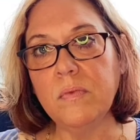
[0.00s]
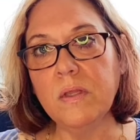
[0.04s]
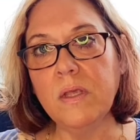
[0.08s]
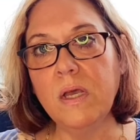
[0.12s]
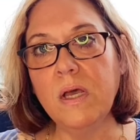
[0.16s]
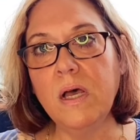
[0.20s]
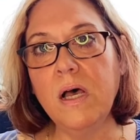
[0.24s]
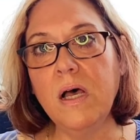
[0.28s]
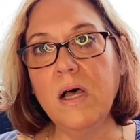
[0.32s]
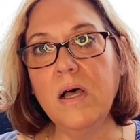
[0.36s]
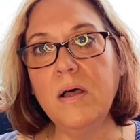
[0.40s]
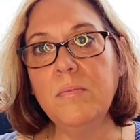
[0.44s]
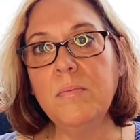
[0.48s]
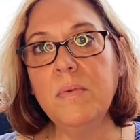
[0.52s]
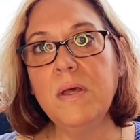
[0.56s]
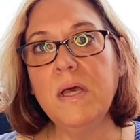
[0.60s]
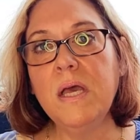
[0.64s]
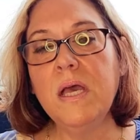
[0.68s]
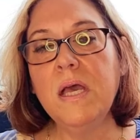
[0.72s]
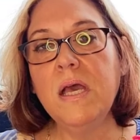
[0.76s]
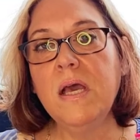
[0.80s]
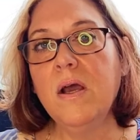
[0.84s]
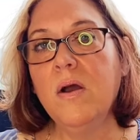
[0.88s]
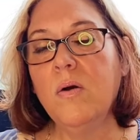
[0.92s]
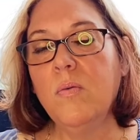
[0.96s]
um,
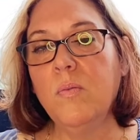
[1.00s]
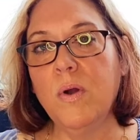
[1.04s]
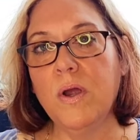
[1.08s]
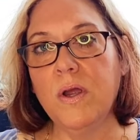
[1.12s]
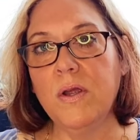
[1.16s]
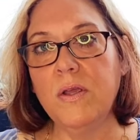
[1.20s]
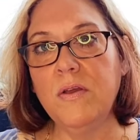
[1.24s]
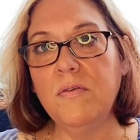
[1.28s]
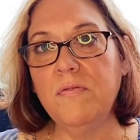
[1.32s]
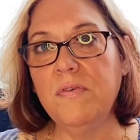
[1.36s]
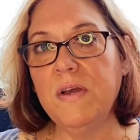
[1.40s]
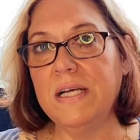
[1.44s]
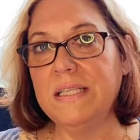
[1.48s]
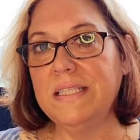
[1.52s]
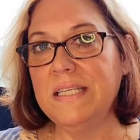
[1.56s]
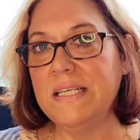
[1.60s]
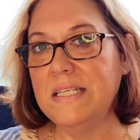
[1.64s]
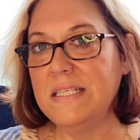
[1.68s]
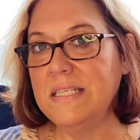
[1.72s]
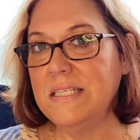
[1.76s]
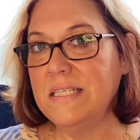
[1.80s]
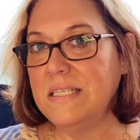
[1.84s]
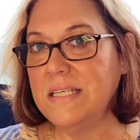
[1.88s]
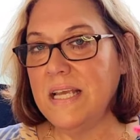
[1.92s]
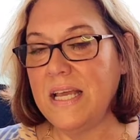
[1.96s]
where you've got the
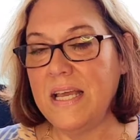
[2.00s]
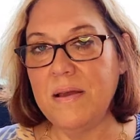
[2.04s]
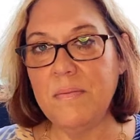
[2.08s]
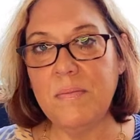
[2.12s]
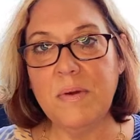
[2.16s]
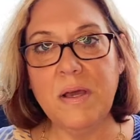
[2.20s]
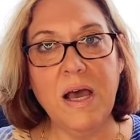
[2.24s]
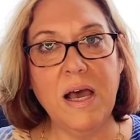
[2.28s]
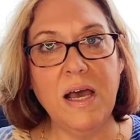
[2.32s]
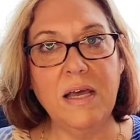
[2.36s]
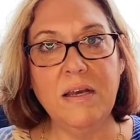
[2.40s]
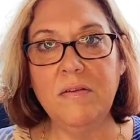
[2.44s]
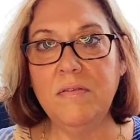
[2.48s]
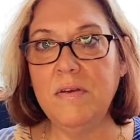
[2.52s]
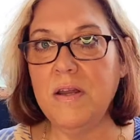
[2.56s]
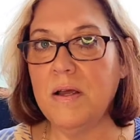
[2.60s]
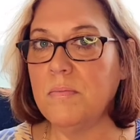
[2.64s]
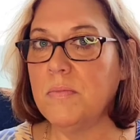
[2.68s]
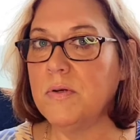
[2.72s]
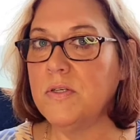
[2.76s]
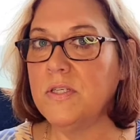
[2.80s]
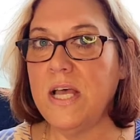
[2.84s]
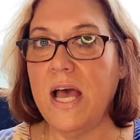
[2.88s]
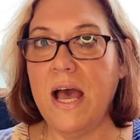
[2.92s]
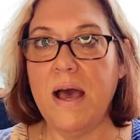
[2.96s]
same kind of
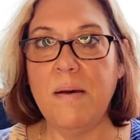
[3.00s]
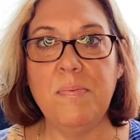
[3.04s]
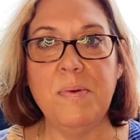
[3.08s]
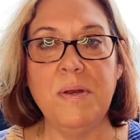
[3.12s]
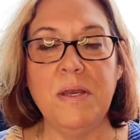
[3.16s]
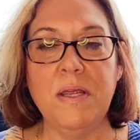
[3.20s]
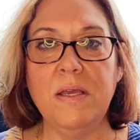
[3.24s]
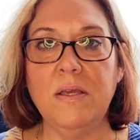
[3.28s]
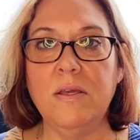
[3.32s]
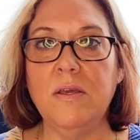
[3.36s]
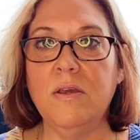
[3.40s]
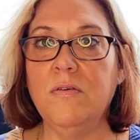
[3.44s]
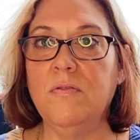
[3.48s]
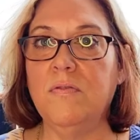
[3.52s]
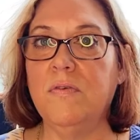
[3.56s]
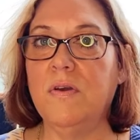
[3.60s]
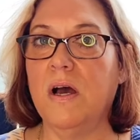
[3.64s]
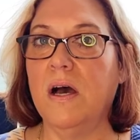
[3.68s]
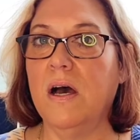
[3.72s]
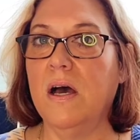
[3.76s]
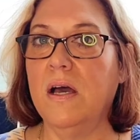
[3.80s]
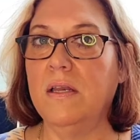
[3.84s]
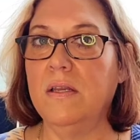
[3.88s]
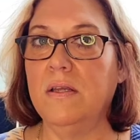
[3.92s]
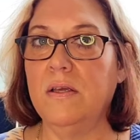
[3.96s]
numbers happening. You've
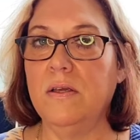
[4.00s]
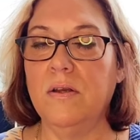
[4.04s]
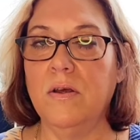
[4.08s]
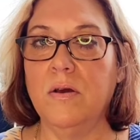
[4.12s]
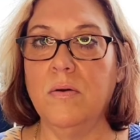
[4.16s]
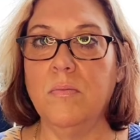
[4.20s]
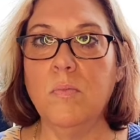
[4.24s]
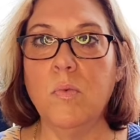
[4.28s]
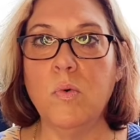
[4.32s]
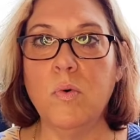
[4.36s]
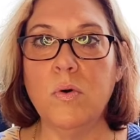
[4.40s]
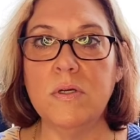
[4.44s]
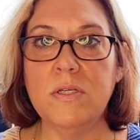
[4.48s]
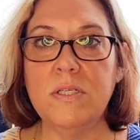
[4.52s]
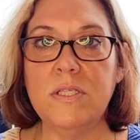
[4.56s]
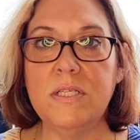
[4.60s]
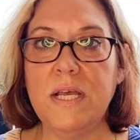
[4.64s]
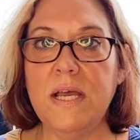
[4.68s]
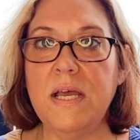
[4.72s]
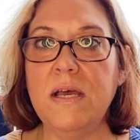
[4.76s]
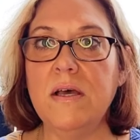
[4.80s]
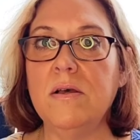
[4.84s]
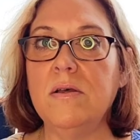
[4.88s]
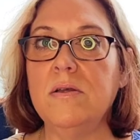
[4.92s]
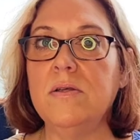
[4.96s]
got, you know, more
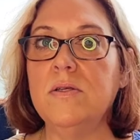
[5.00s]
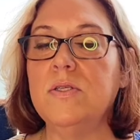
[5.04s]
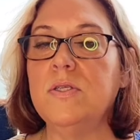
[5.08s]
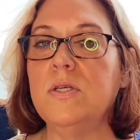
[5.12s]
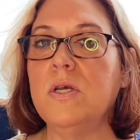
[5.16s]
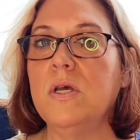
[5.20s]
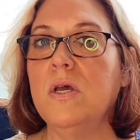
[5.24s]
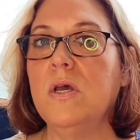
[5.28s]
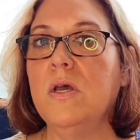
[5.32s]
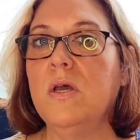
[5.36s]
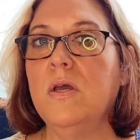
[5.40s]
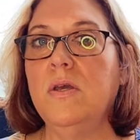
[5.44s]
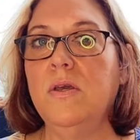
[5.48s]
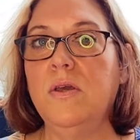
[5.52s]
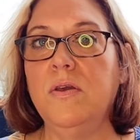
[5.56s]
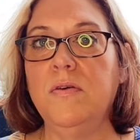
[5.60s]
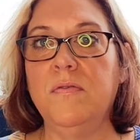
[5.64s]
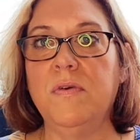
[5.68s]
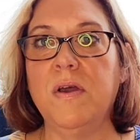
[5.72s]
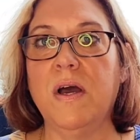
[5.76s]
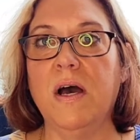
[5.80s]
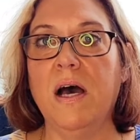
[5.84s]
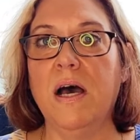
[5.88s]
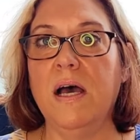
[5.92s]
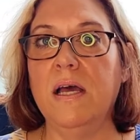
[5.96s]
sales, you've
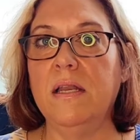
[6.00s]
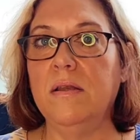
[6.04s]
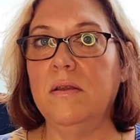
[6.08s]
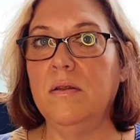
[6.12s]
got